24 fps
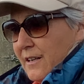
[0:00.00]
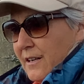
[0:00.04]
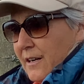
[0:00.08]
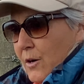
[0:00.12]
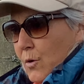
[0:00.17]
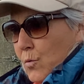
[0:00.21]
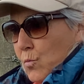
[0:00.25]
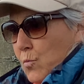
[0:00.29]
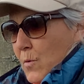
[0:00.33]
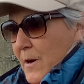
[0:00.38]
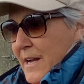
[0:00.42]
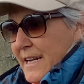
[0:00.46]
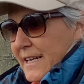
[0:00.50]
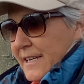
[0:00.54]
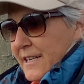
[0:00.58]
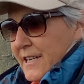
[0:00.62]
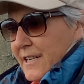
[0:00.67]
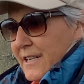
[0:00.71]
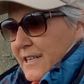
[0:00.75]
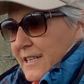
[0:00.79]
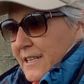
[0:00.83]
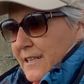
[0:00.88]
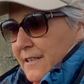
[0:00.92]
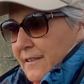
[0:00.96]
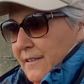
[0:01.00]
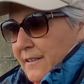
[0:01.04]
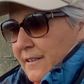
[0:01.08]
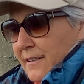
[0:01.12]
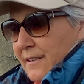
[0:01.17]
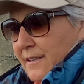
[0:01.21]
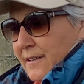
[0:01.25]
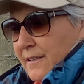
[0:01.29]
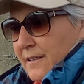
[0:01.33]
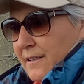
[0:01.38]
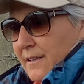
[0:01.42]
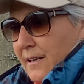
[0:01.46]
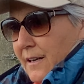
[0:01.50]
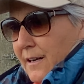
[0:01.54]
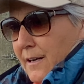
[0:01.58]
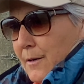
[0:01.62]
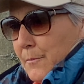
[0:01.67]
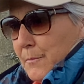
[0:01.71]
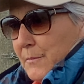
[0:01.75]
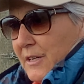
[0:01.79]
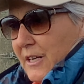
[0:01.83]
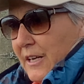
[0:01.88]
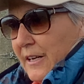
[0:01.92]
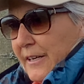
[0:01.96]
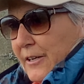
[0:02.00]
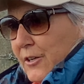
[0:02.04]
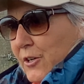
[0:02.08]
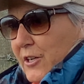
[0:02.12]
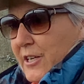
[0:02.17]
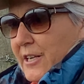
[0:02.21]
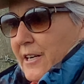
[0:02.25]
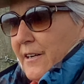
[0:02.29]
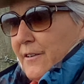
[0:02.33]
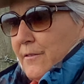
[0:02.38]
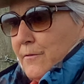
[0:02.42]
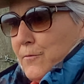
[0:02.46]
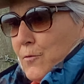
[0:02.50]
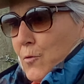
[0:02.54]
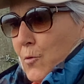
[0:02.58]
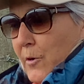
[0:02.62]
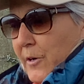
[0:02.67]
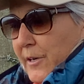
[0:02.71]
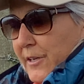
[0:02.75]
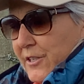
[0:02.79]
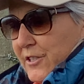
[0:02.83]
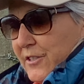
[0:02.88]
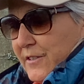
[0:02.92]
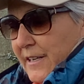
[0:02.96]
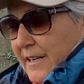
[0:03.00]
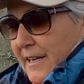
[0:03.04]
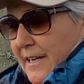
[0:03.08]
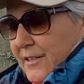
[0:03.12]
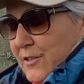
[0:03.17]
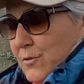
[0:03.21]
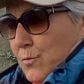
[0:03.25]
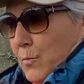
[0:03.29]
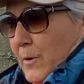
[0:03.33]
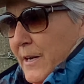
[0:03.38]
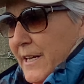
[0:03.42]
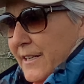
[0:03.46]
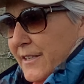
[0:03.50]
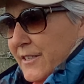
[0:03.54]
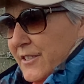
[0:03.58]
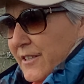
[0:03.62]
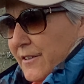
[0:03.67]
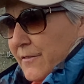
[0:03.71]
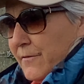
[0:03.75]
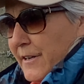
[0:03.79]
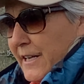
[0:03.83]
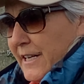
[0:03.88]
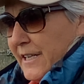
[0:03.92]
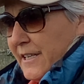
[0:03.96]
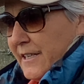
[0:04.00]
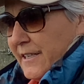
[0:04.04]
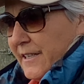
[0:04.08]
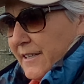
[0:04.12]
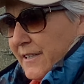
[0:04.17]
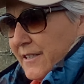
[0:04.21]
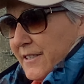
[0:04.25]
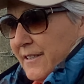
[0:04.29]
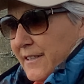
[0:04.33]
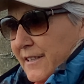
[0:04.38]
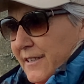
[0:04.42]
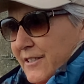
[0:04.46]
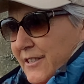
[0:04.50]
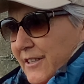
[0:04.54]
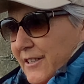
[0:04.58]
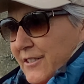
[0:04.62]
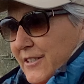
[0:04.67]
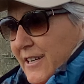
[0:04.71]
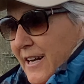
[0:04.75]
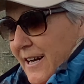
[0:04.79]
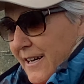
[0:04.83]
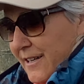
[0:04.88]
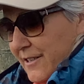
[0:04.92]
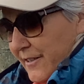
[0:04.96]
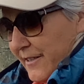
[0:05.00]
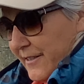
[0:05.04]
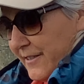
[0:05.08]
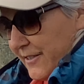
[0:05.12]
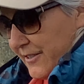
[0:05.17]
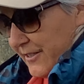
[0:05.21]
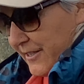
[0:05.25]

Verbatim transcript: a weedy, um, clear cut forest that has weeds invading it. It's exactly the